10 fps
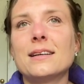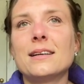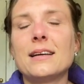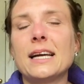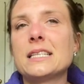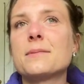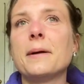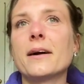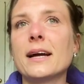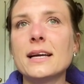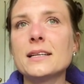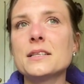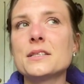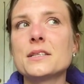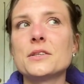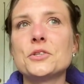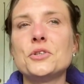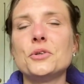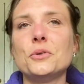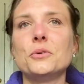experience
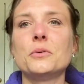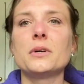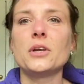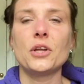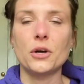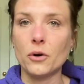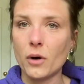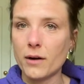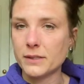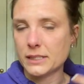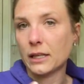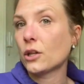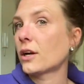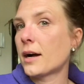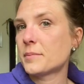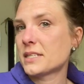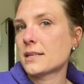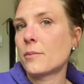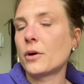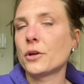to, you know, obviously look up to
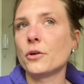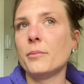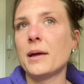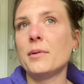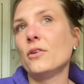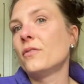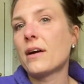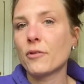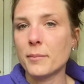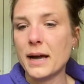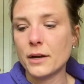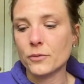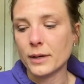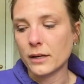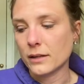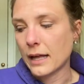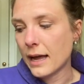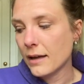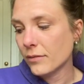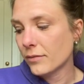someone who maybe you've never met in real
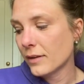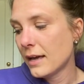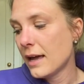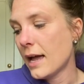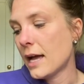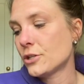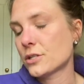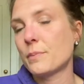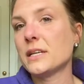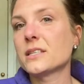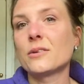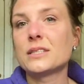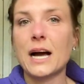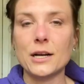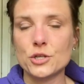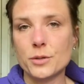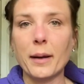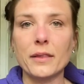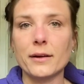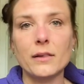life and just be so touched by
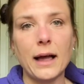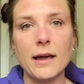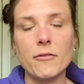their life.